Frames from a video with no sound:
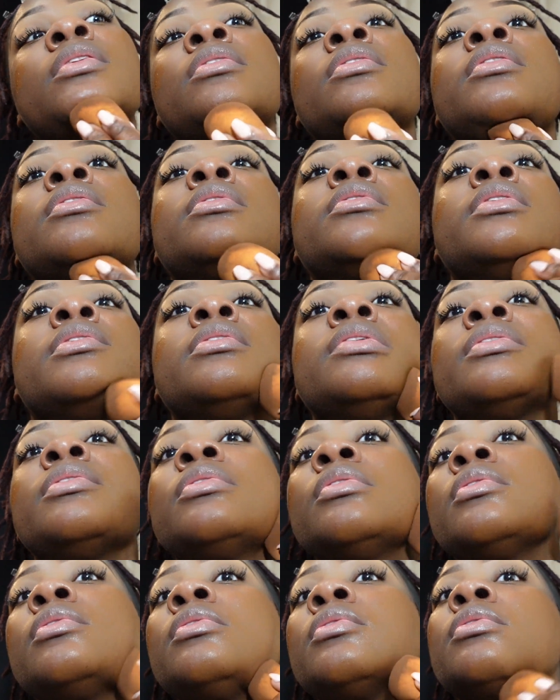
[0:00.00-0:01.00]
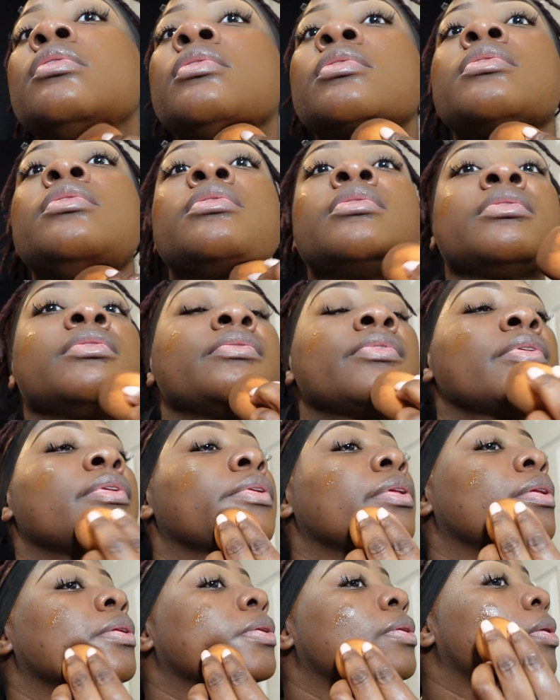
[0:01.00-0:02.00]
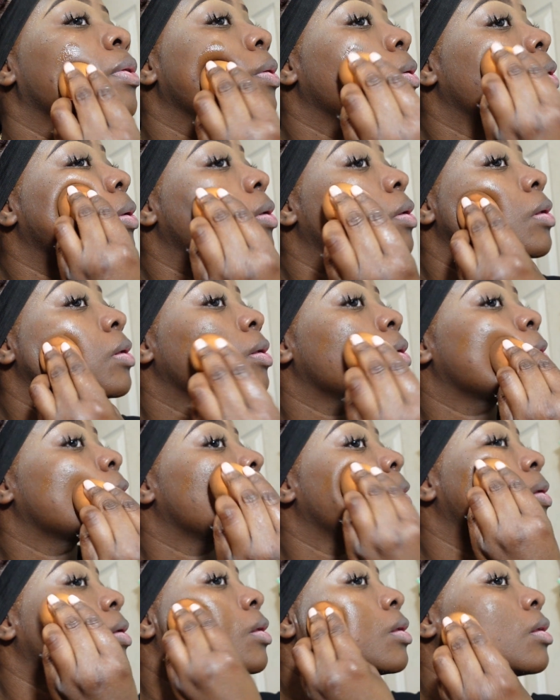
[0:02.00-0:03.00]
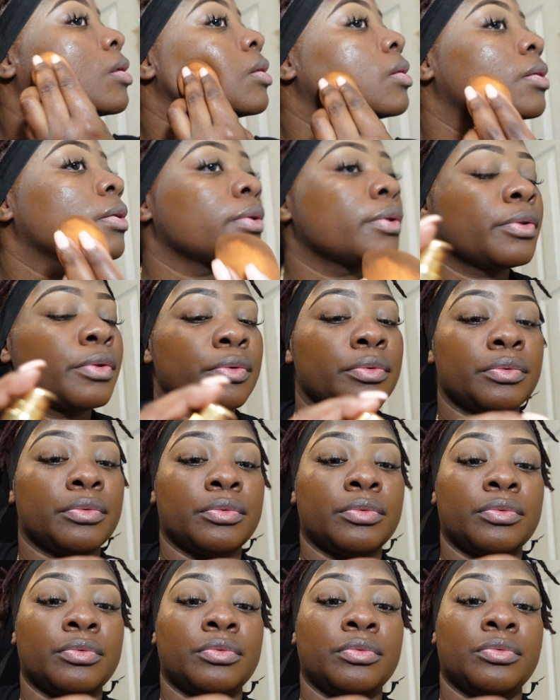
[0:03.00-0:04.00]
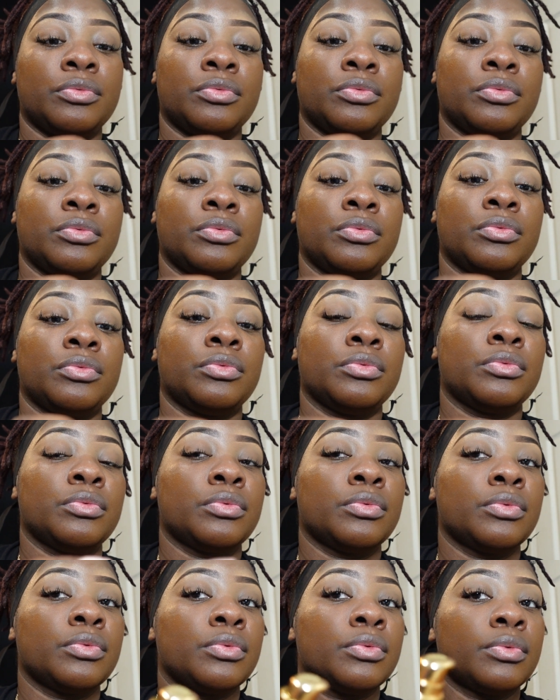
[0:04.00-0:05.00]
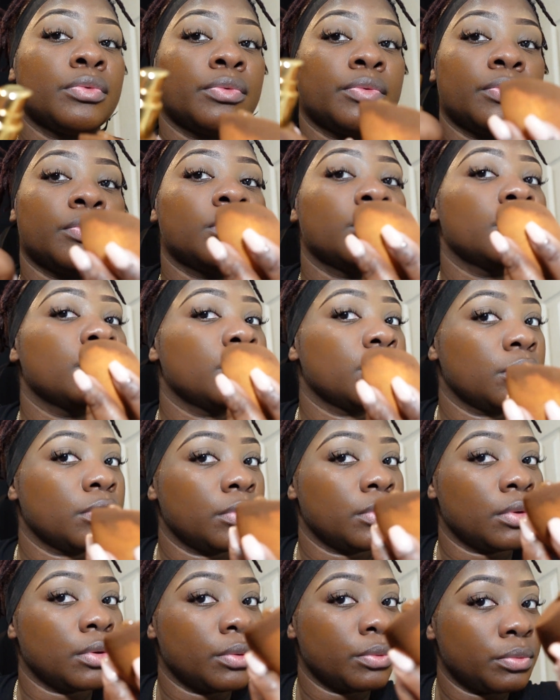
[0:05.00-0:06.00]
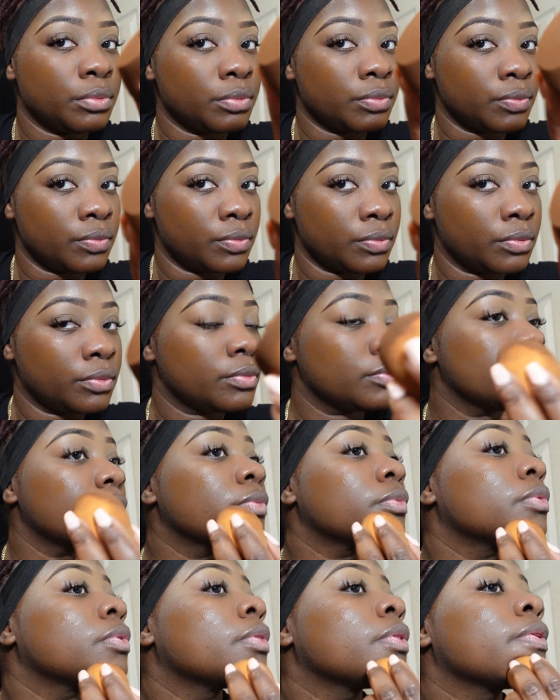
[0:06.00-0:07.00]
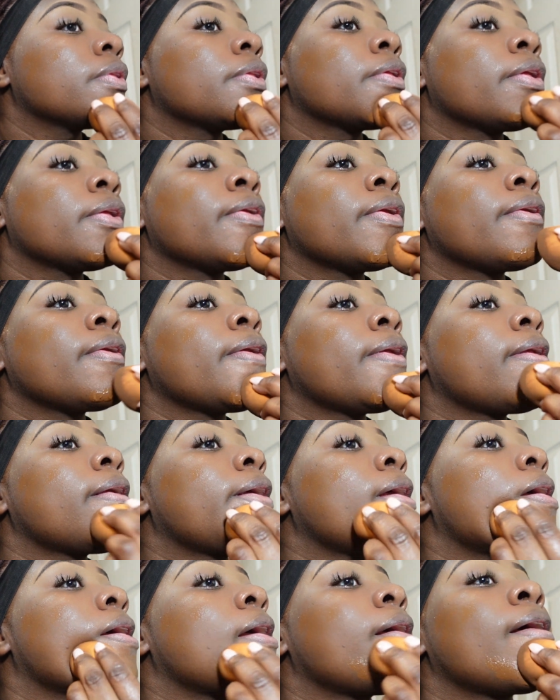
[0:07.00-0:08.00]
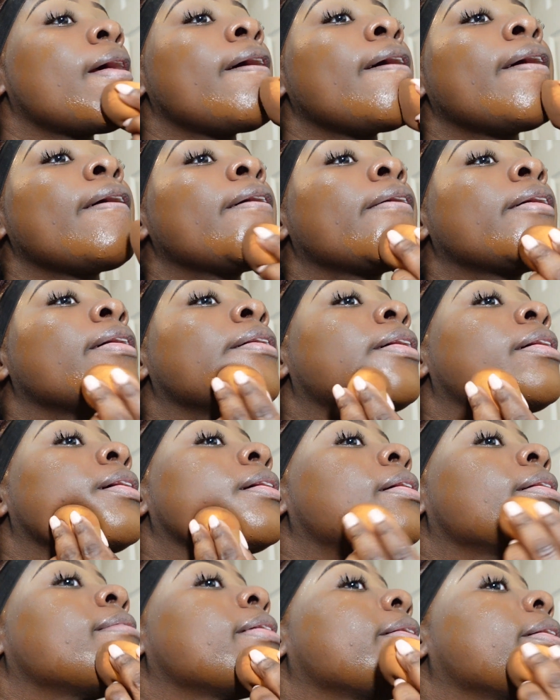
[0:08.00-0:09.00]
So if you have to add more just to make sure your face is fully covered, please make sure you do that. You see I'm adding more.